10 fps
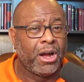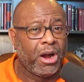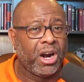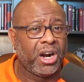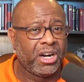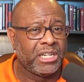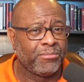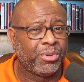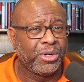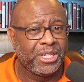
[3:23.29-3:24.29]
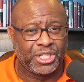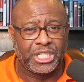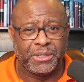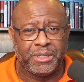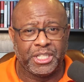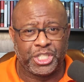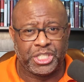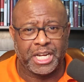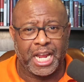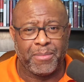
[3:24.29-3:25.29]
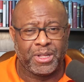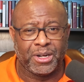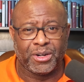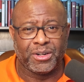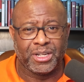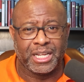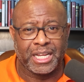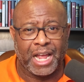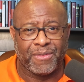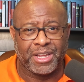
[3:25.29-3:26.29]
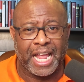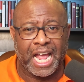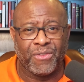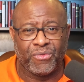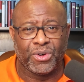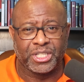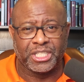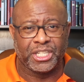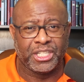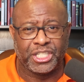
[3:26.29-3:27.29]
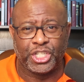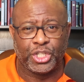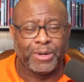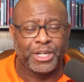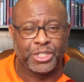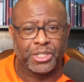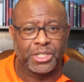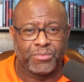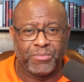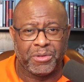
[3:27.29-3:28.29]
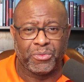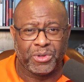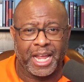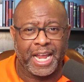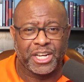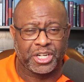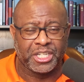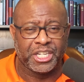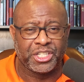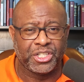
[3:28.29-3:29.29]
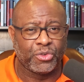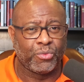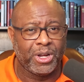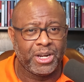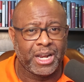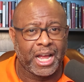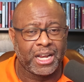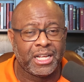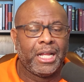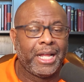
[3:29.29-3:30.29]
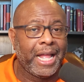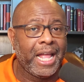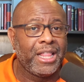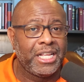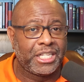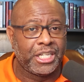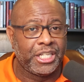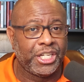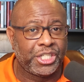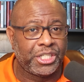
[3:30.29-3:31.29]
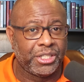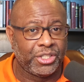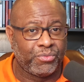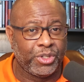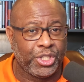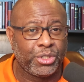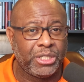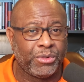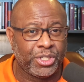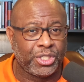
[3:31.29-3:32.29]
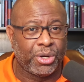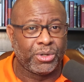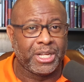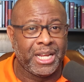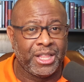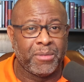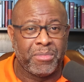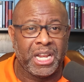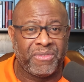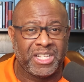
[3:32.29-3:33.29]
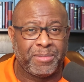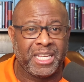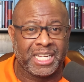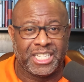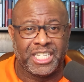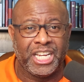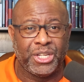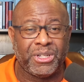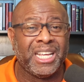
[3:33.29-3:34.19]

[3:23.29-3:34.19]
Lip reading: are in pretty serious shape. They're having adverse situations, maybe with age or conditions or whatnot. And these conditions would usually result in their benefits being continued